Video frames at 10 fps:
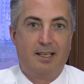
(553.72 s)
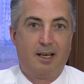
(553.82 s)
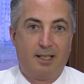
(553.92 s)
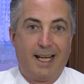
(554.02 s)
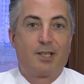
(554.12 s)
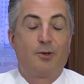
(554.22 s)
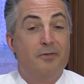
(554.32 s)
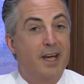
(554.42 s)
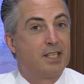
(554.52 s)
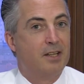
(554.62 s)
like to
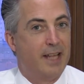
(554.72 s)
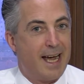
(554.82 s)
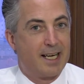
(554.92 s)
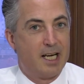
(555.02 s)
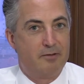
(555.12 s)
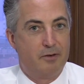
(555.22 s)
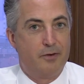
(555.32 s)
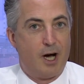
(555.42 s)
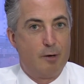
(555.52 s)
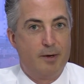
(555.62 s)
invest in that kind of
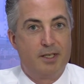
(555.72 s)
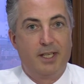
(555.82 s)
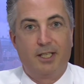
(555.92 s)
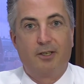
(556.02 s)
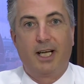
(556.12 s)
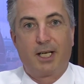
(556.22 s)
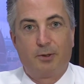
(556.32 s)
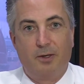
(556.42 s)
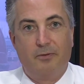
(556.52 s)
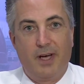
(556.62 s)
environment. They don't like
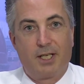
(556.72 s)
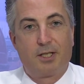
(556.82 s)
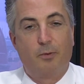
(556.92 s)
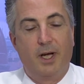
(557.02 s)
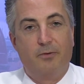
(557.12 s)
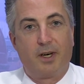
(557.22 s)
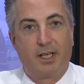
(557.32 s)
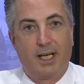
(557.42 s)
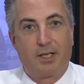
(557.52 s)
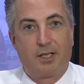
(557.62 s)
to invest when
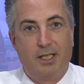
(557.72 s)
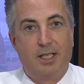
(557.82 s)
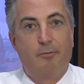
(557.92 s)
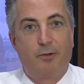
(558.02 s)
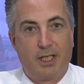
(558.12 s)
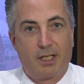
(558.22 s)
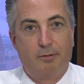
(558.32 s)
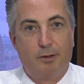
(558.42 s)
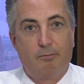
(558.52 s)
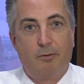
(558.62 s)
regulation is
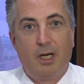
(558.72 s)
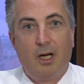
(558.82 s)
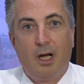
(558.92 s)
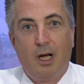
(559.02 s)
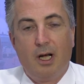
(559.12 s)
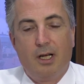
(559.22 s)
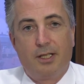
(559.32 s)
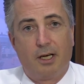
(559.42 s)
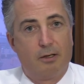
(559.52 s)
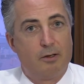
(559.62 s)
unpredictable.
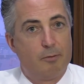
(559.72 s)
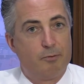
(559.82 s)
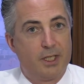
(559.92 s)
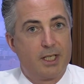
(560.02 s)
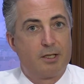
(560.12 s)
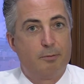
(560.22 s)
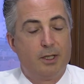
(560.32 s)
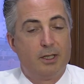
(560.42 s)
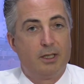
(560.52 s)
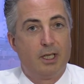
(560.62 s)
So
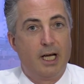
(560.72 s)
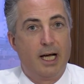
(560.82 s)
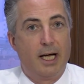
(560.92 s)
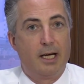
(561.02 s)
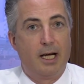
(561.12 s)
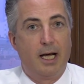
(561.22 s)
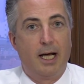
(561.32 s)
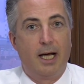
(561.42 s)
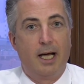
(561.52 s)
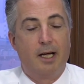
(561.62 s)
predictable
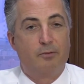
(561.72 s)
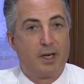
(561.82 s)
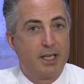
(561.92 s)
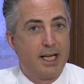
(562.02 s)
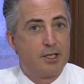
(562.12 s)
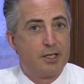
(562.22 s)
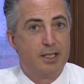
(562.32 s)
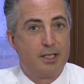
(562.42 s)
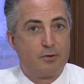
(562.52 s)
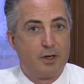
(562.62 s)
regulation
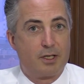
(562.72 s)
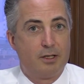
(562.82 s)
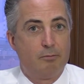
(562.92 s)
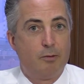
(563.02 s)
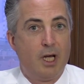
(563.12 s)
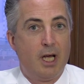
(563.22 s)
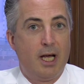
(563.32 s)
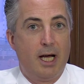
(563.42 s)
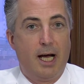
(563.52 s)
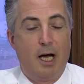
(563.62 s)
is critical.
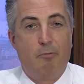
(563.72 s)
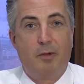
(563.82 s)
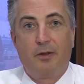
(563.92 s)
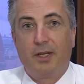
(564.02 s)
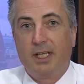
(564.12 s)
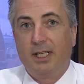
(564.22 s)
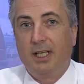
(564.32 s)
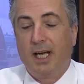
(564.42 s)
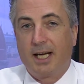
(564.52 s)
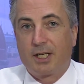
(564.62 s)

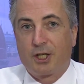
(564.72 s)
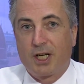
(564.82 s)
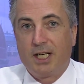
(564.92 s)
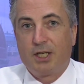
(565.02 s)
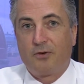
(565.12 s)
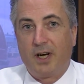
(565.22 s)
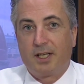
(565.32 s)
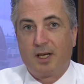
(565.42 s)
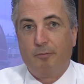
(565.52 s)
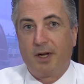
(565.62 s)
The exchange
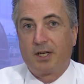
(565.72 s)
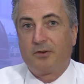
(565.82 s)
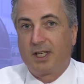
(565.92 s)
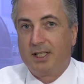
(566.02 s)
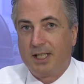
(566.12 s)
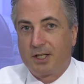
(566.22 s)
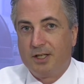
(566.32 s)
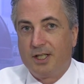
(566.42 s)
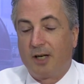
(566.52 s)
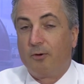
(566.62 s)
rate and monetary
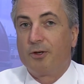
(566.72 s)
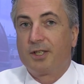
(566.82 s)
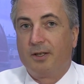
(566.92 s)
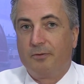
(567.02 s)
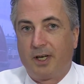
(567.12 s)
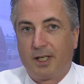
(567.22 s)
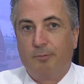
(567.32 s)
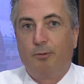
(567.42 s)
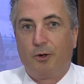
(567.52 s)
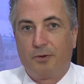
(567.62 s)
conditions are also very
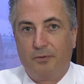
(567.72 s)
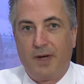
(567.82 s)
important